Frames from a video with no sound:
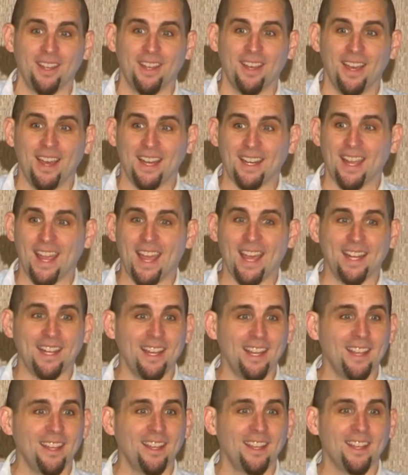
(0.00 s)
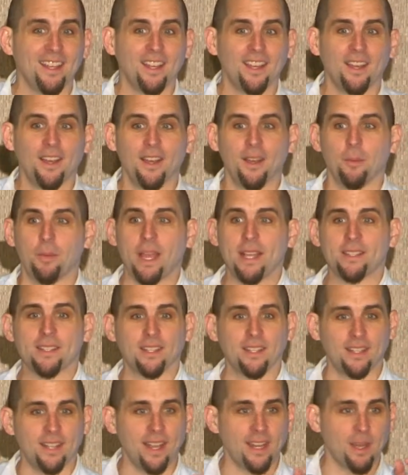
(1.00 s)
and candy. Basically,
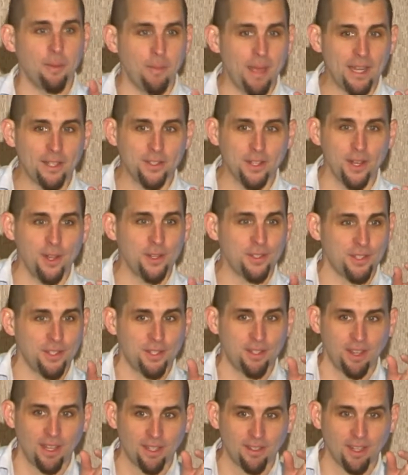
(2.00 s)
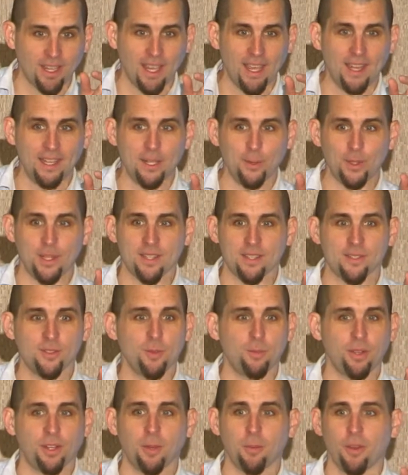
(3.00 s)
you take a Mentos, this little candy with the
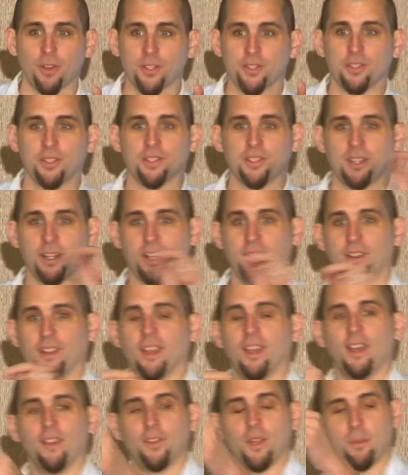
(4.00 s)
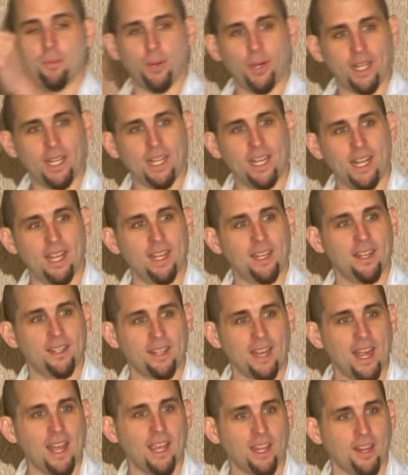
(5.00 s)
stupid commercials, if you put it in a
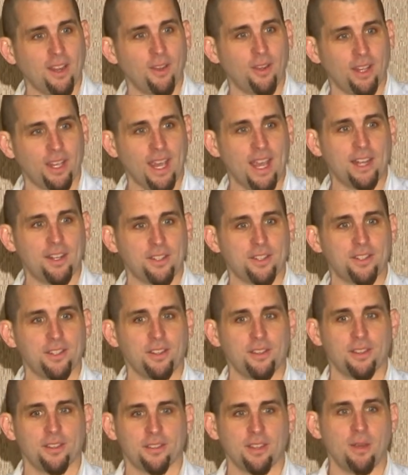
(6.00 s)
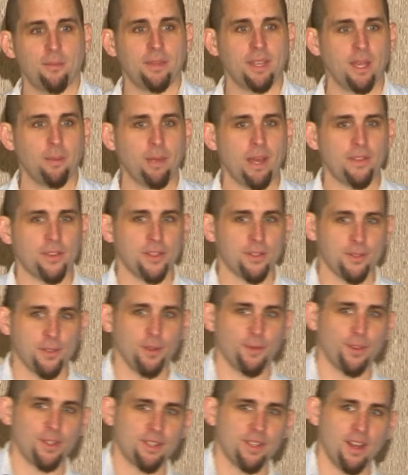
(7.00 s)
Diet Coke canister, there's something about the
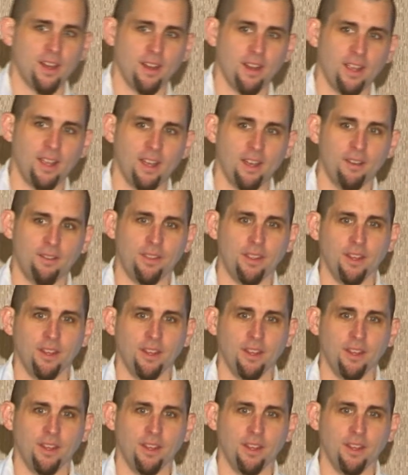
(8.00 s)
surface area